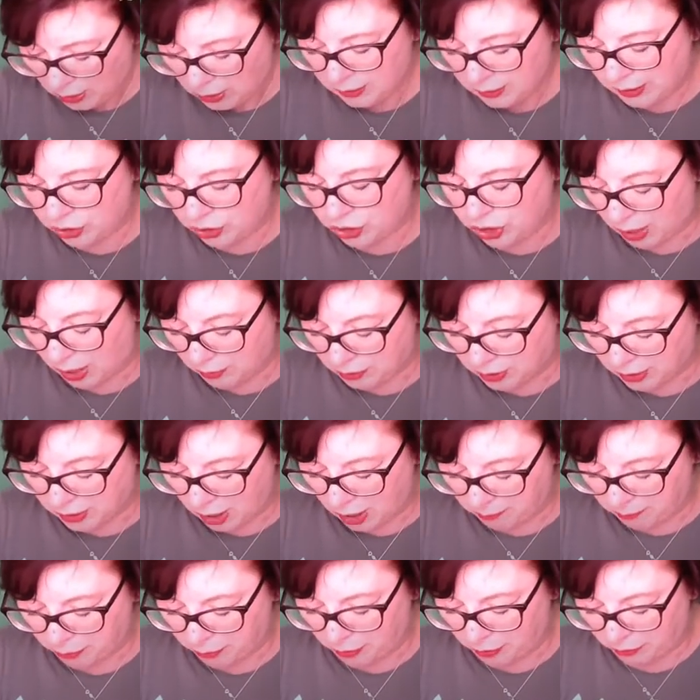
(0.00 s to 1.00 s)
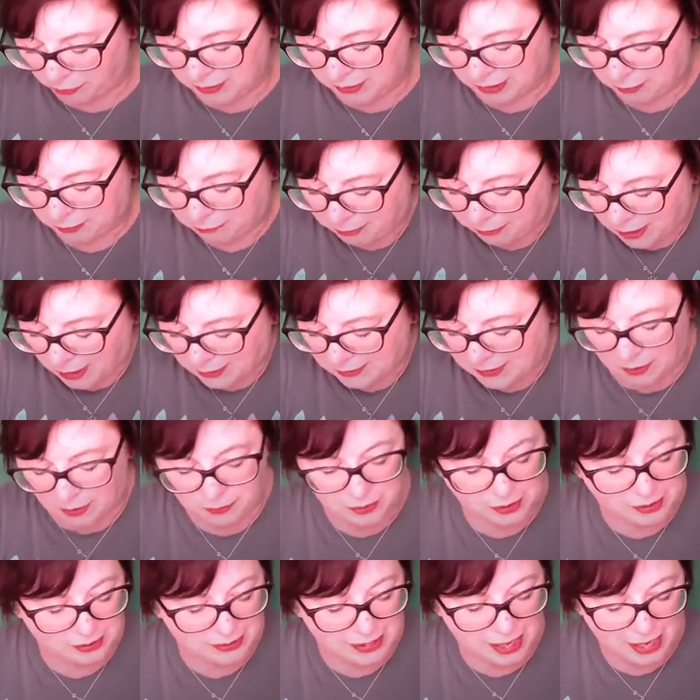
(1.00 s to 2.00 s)
They shouted her brother as he fled down
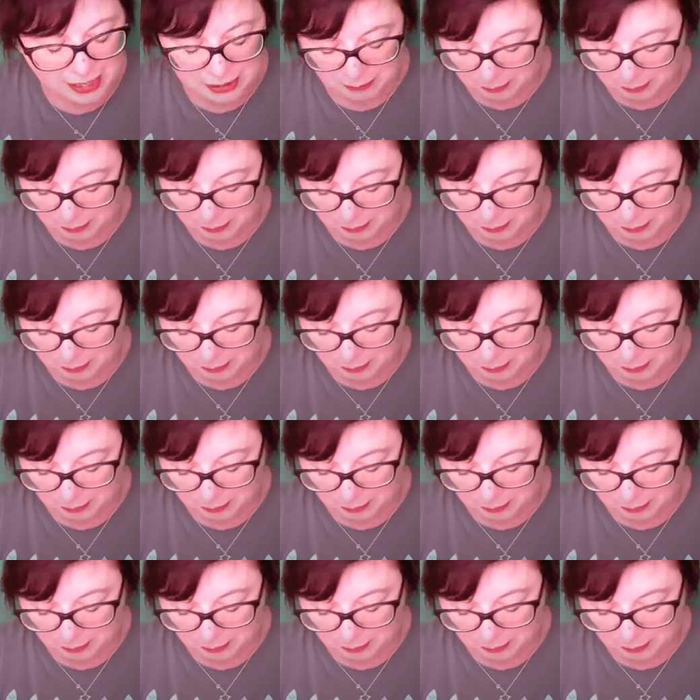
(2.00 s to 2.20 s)
the stairs